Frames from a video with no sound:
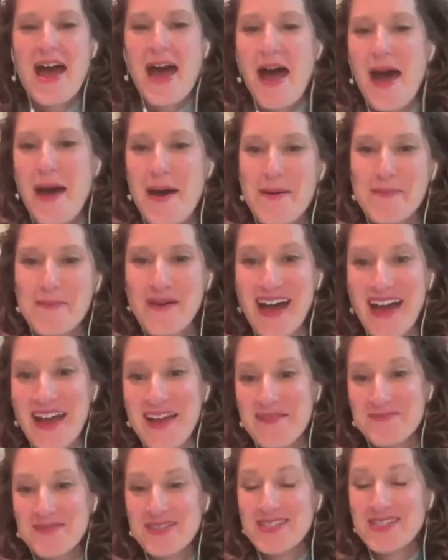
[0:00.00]

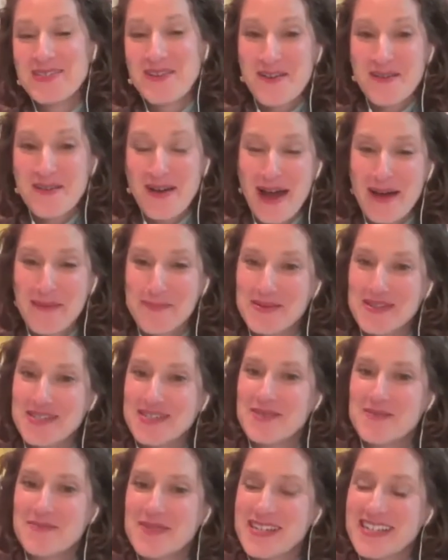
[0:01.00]
I'm so happy
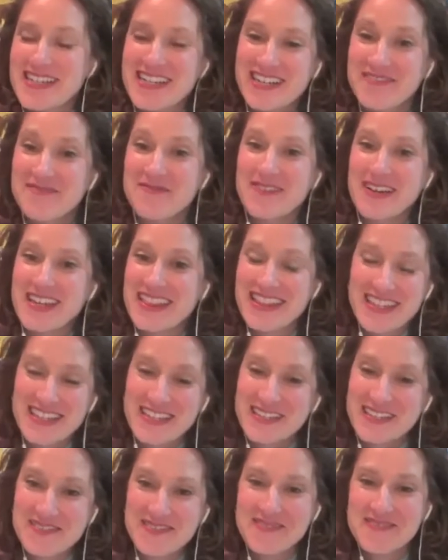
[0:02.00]
to be here with
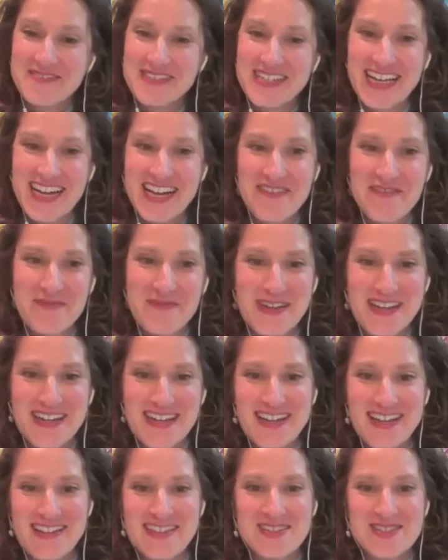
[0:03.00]
you. We have been
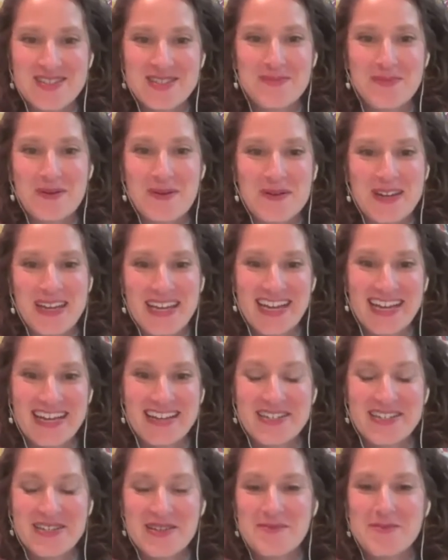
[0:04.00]
in the
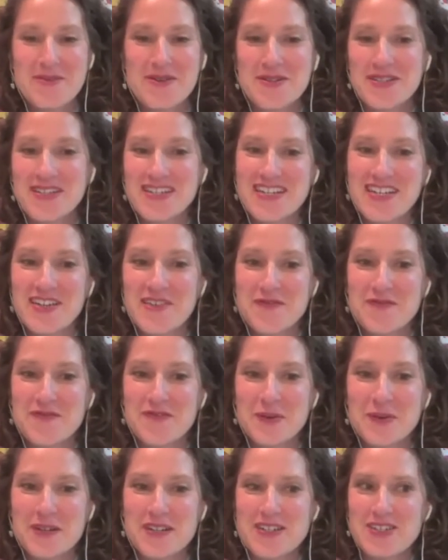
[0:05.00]
Spokane community
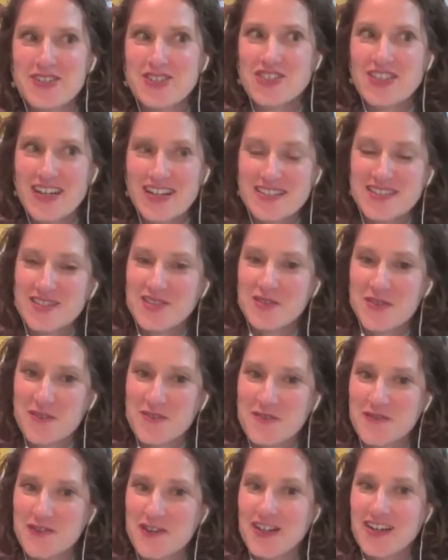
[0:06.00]
for just
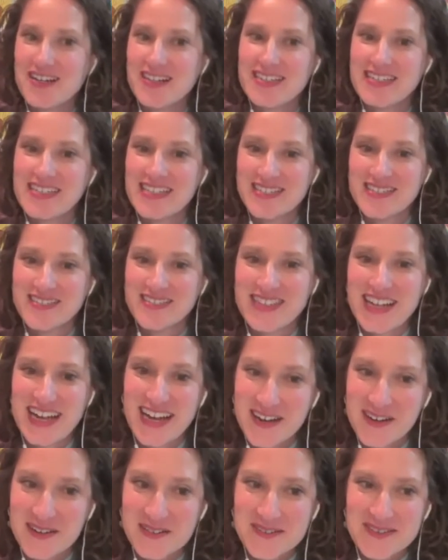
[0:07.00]
over a year
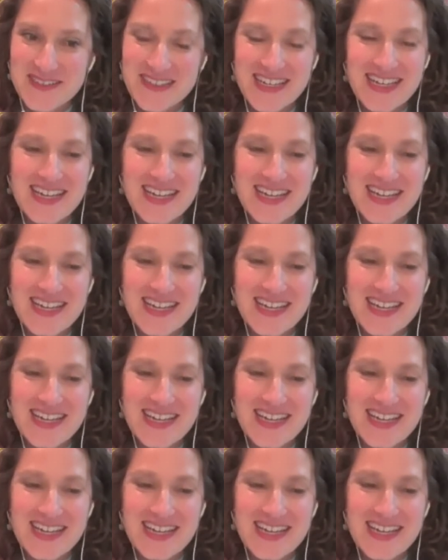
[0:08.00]
now.